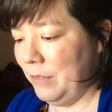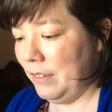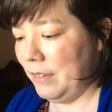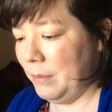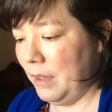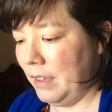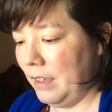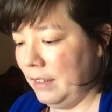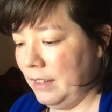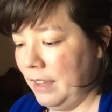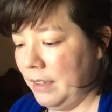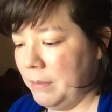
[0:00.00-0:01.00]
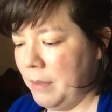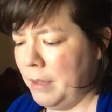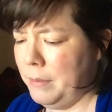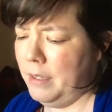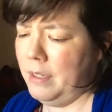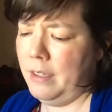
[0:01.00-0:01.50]
just making like
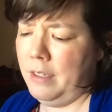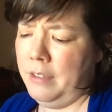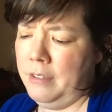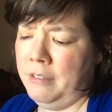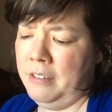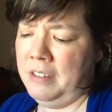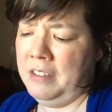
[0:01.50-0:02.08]
maybe